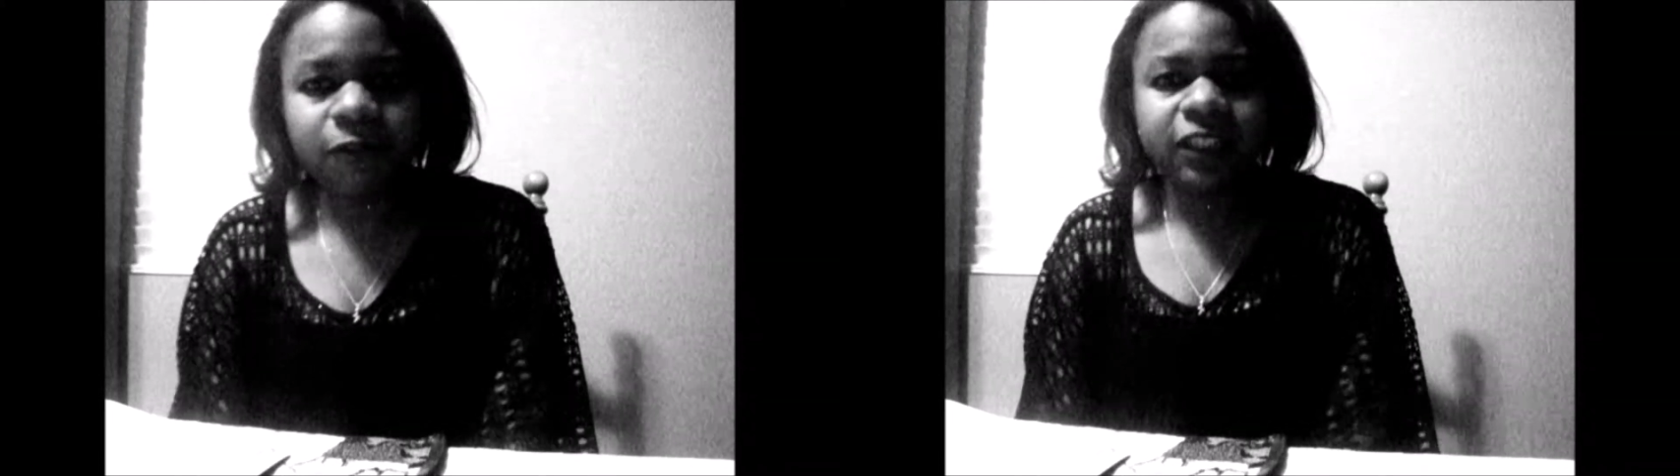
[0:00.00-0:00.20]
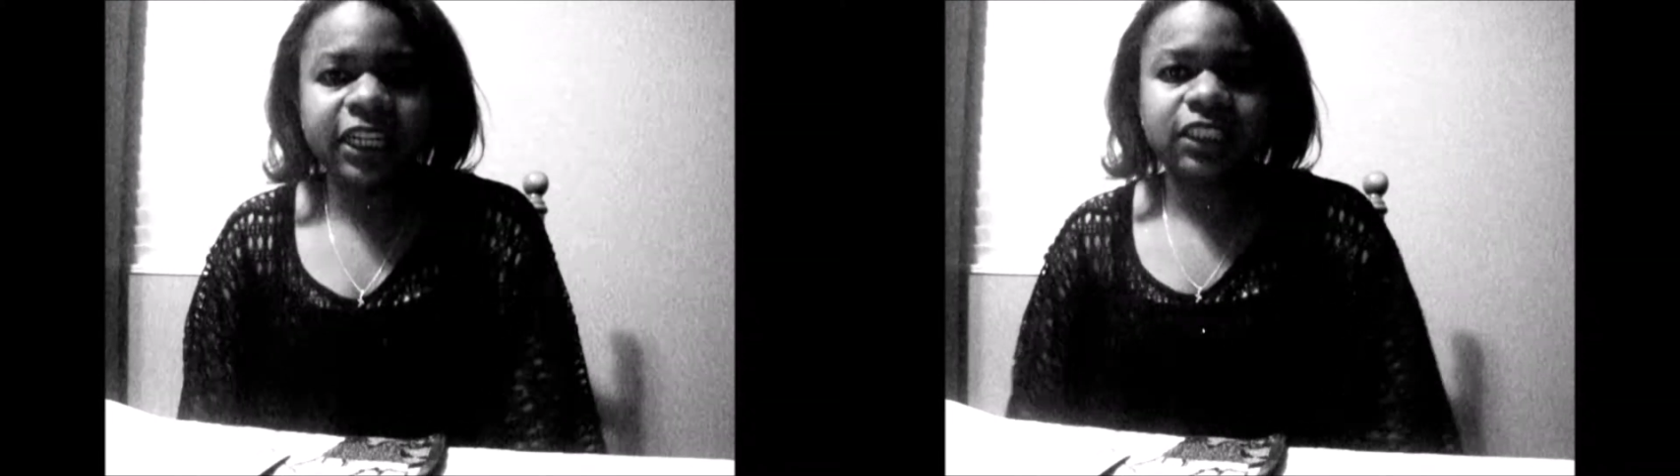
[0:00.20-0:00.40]

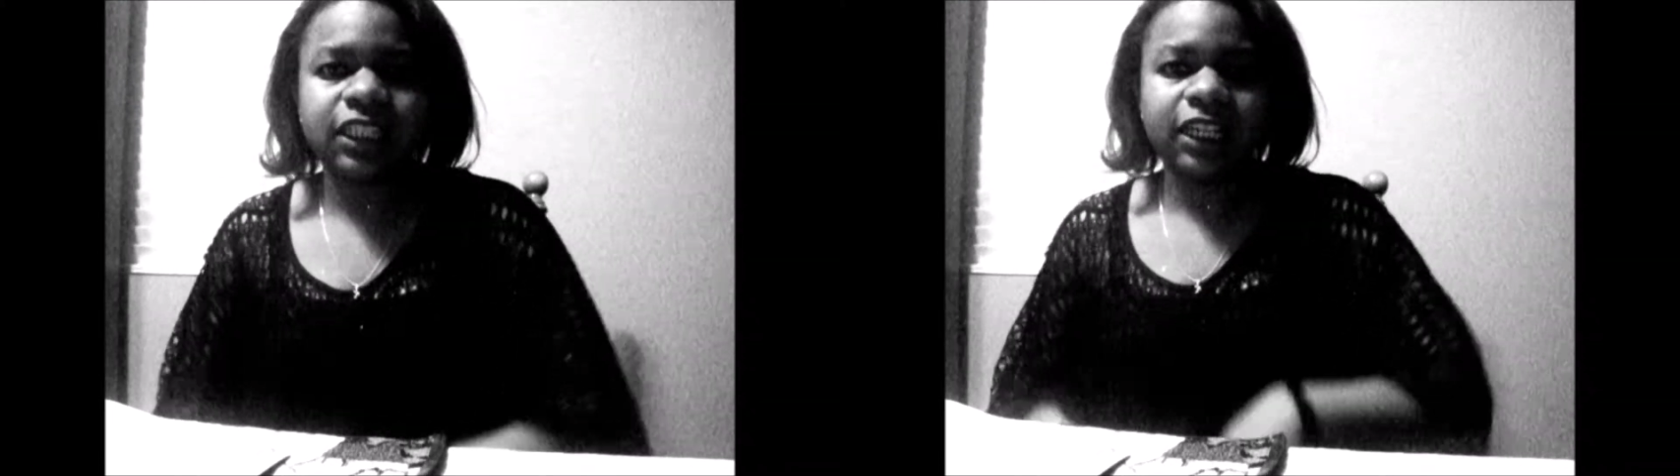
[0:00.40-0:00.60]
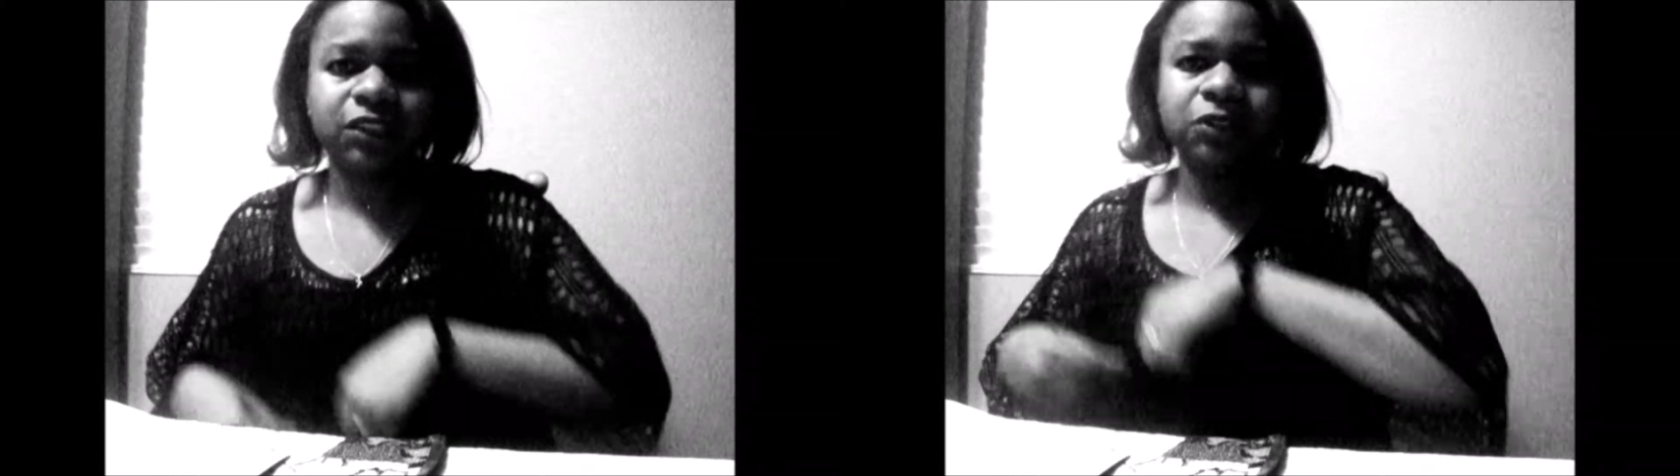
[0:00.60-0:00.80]
Renee's
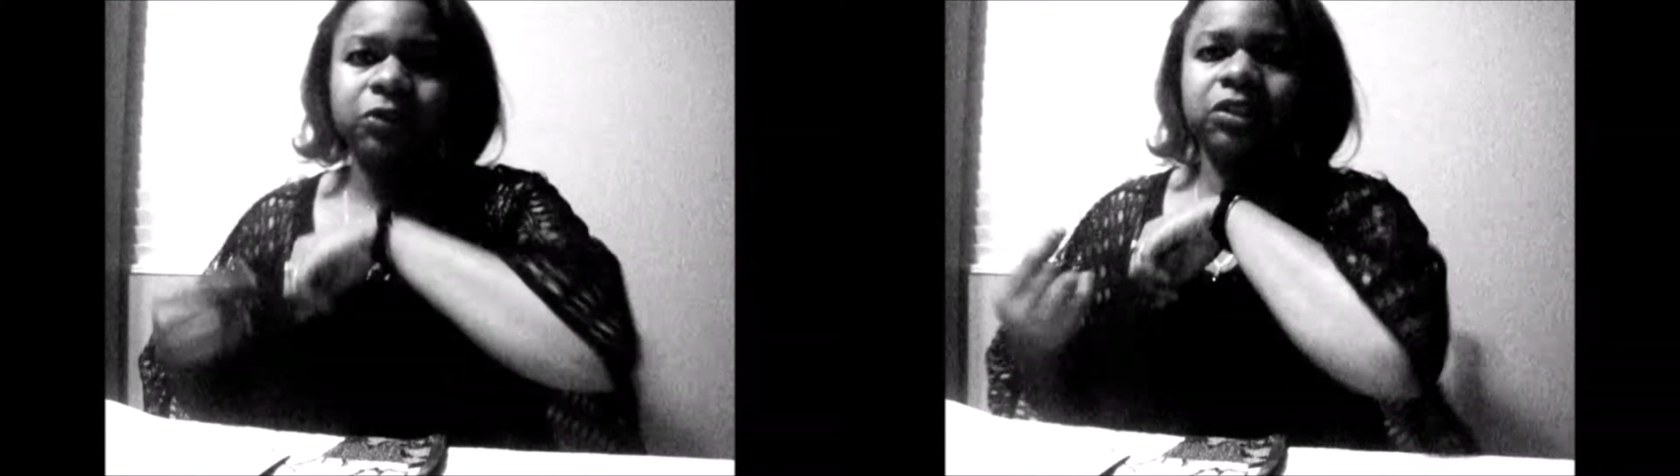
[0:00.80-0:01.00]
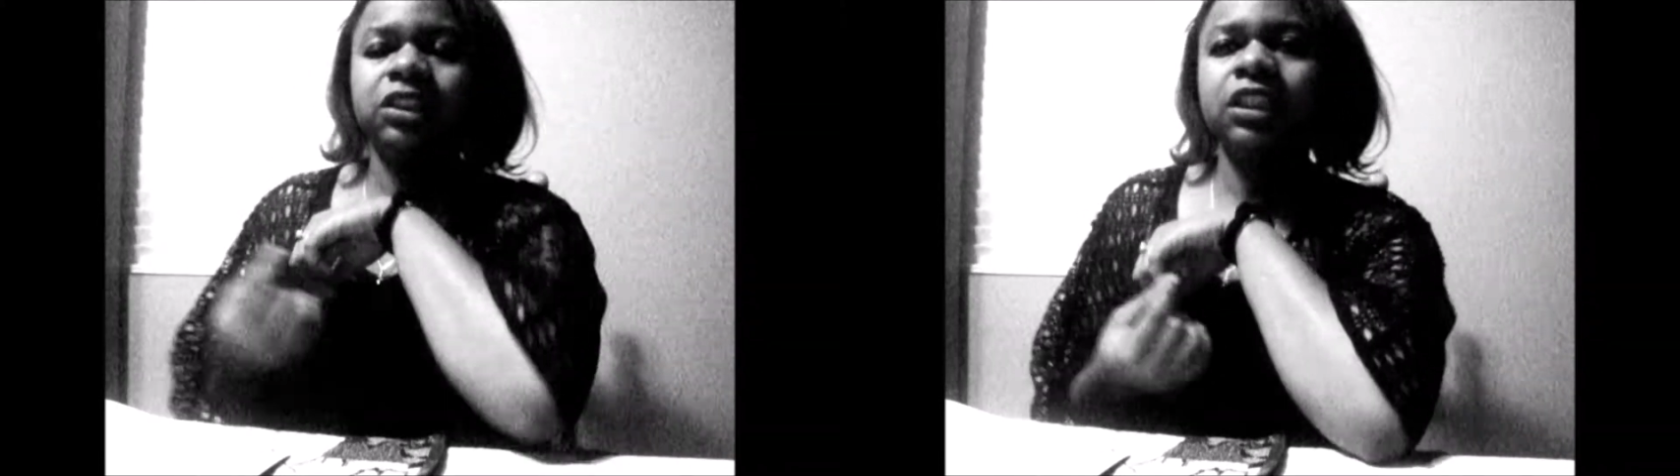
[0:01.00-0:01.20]

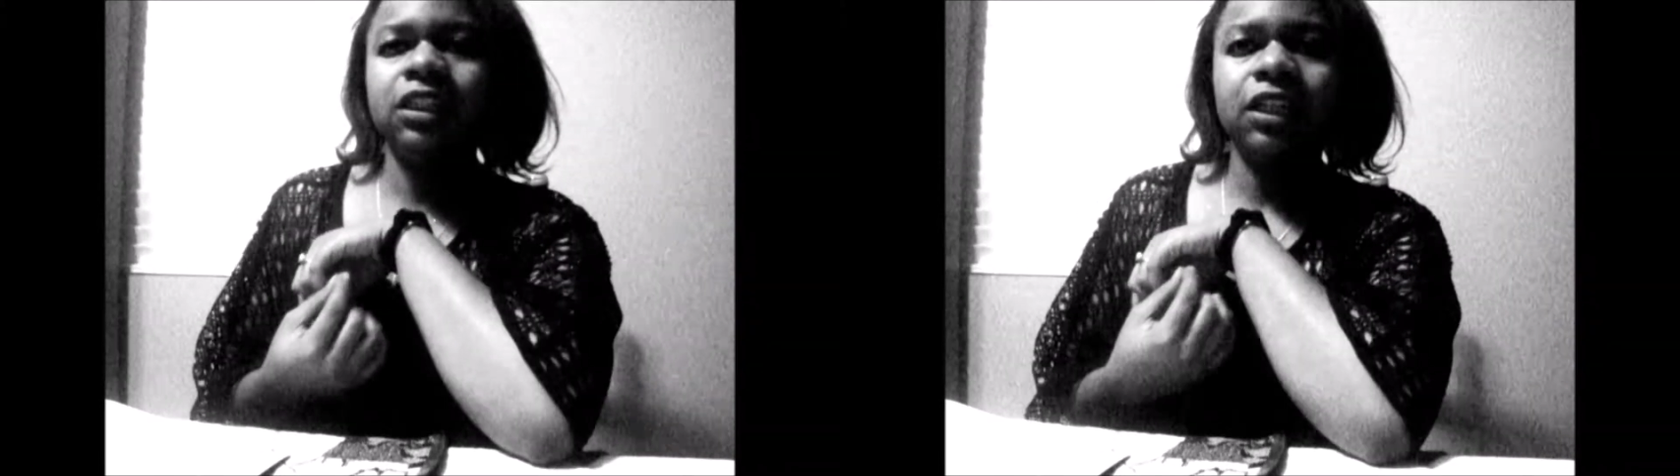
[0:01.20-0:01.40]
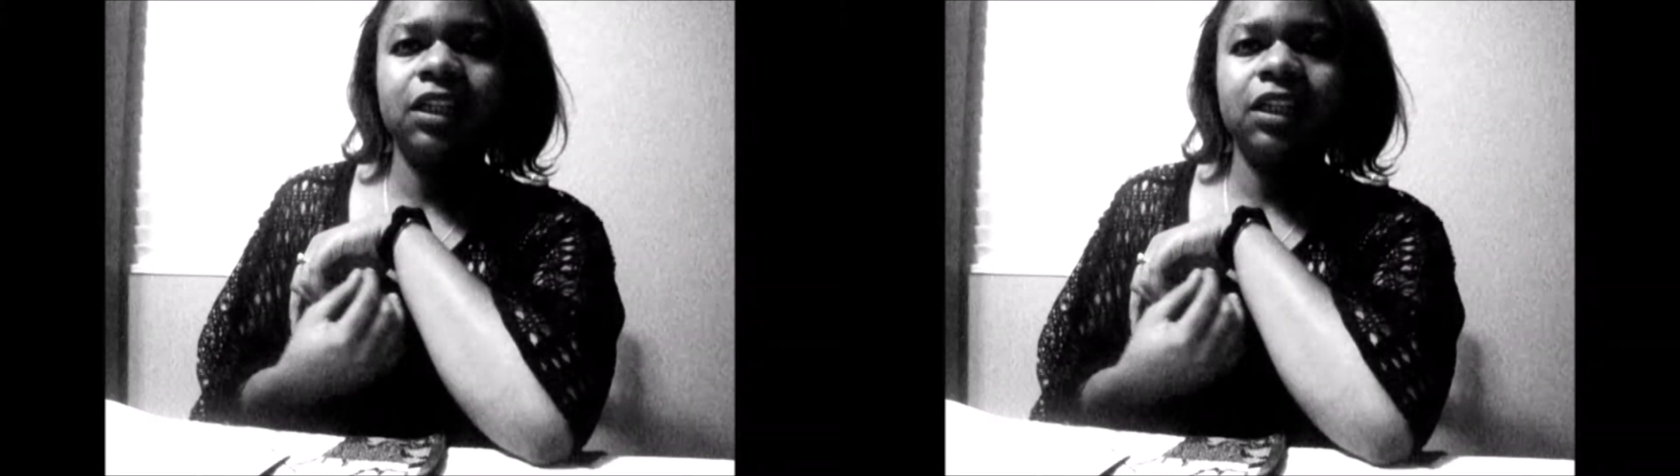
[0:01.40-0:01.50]
tattoo. She